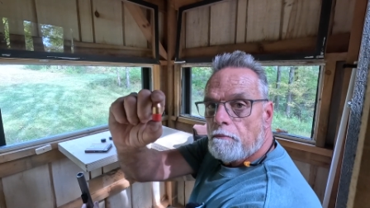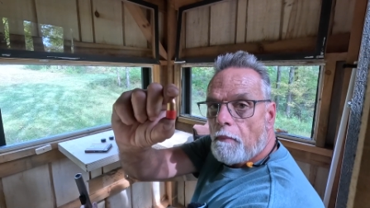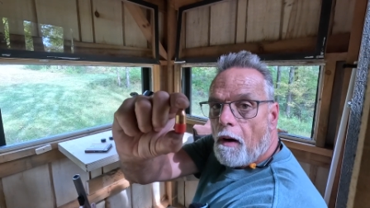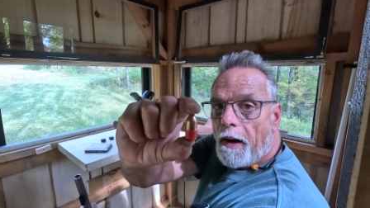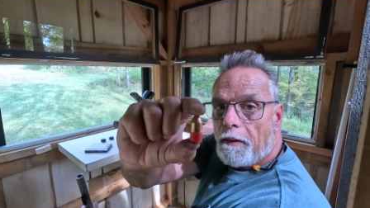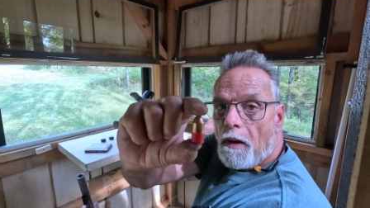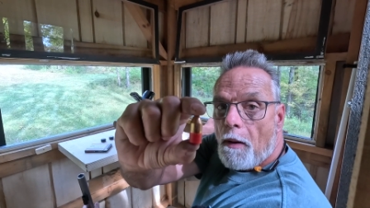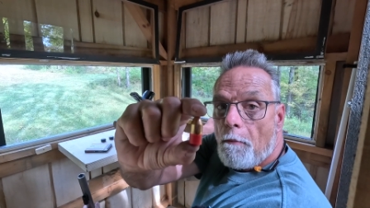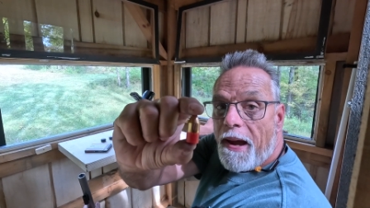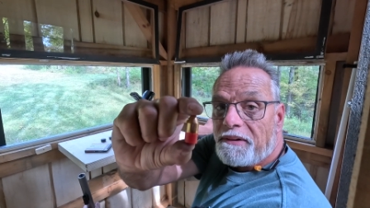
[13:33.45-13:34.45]
All right,
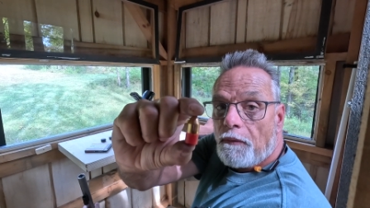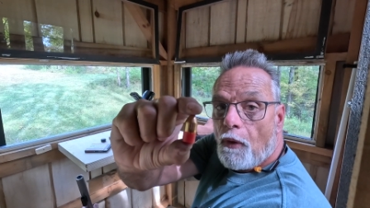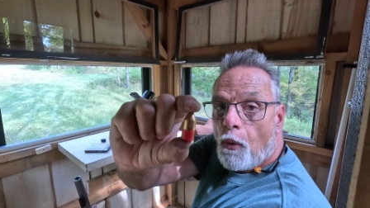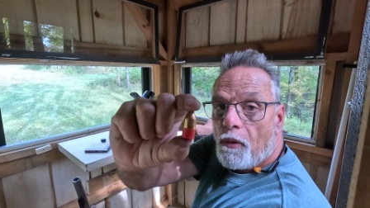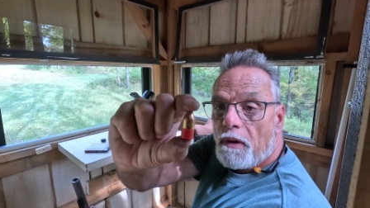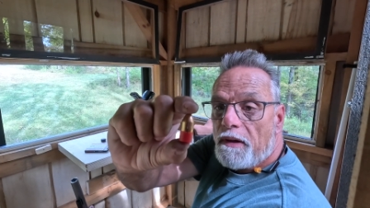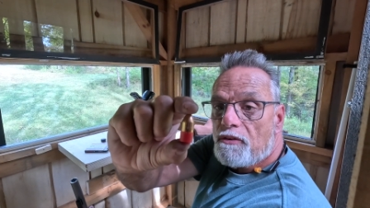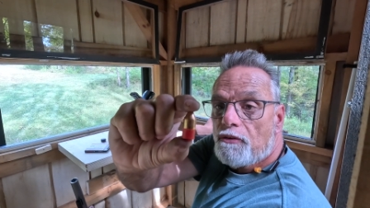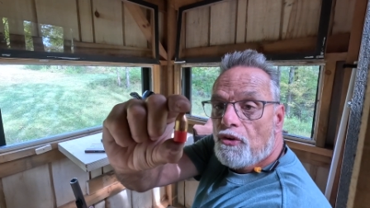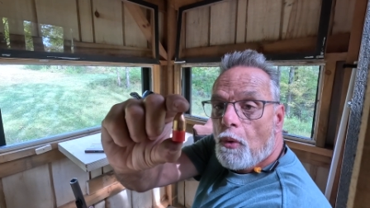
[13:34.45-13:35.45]
back to the
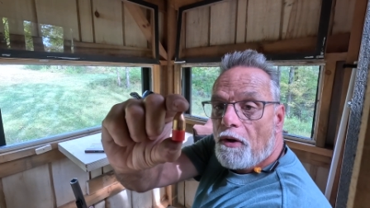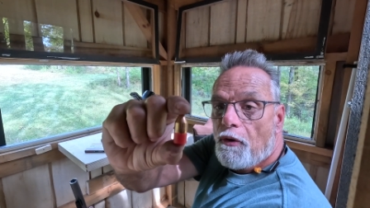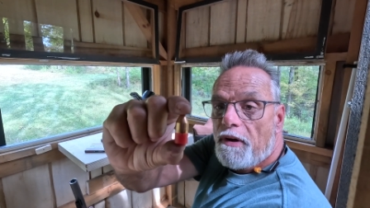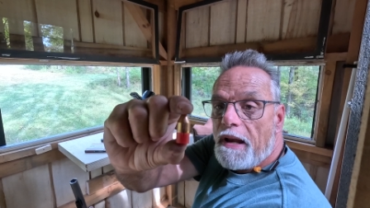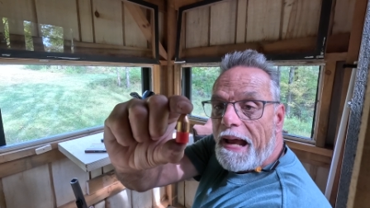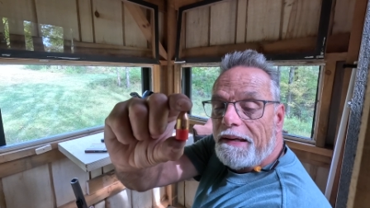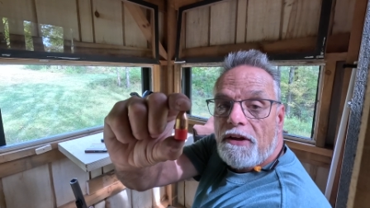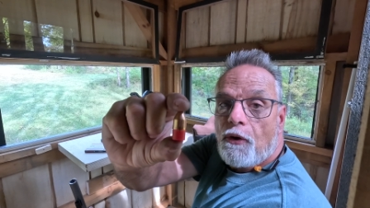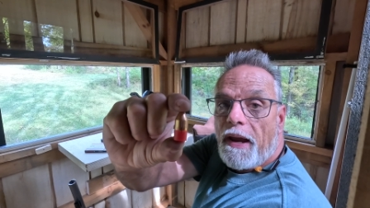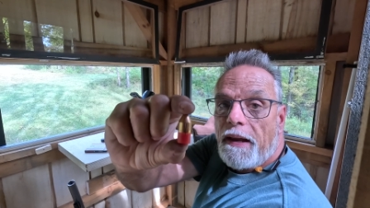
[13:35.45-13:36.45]
Hornadies, 290
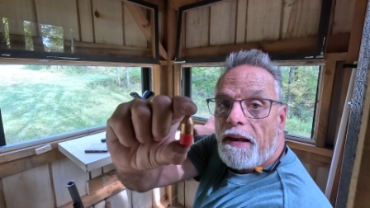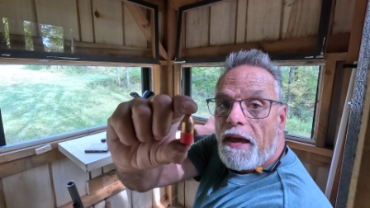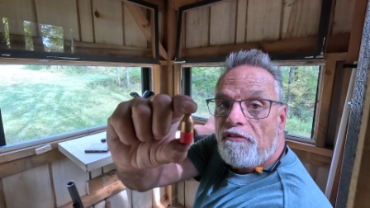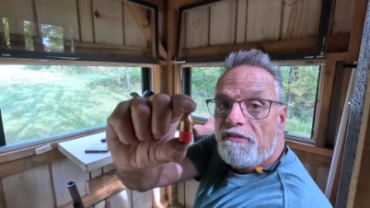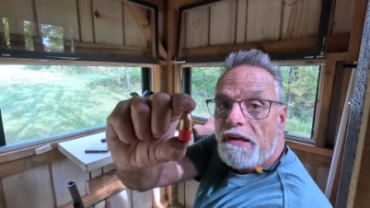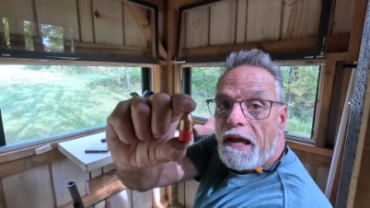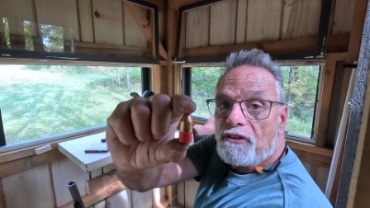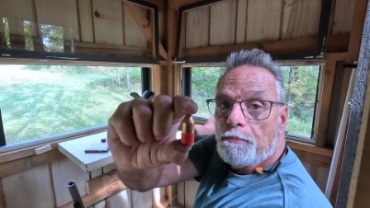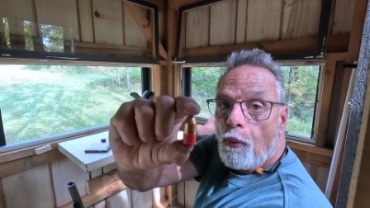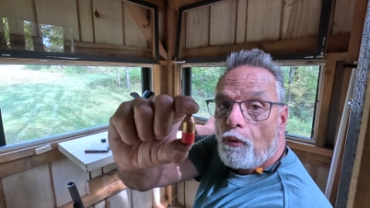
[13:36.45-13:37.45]
grain
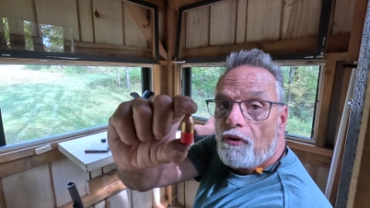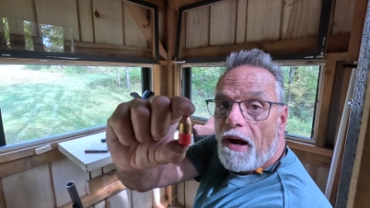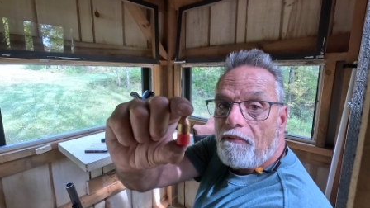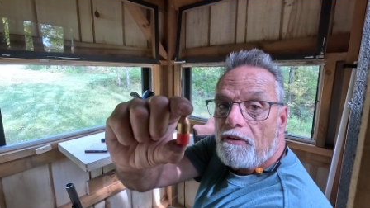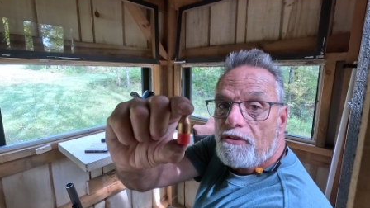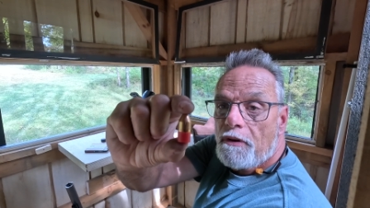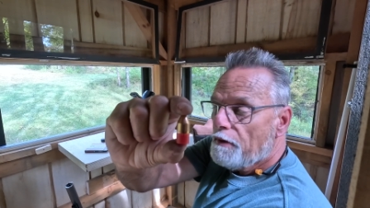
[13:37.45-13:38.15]
FTX Boredrivers.